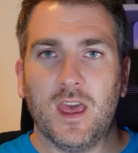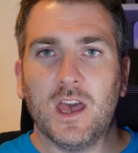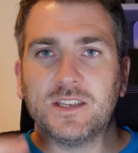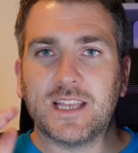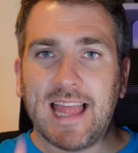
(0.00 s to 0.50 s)

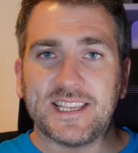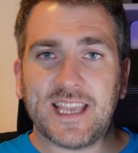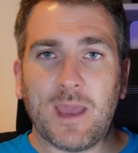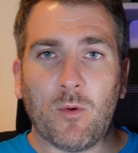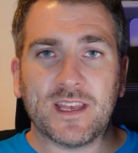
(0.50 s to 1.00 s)
So let's
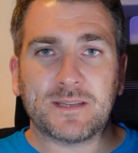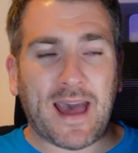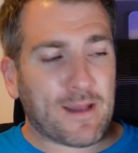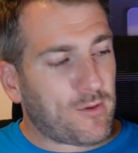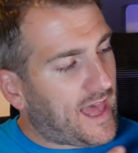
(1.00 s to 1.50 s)
see what this
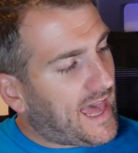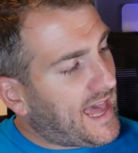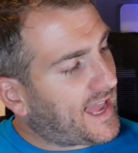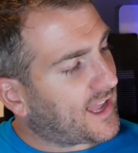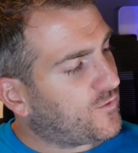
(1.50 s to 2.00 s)
MacBook
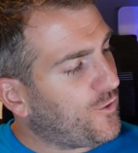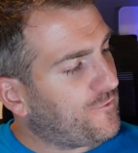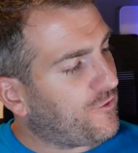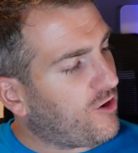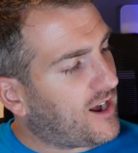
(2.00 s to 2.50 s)
Air can do for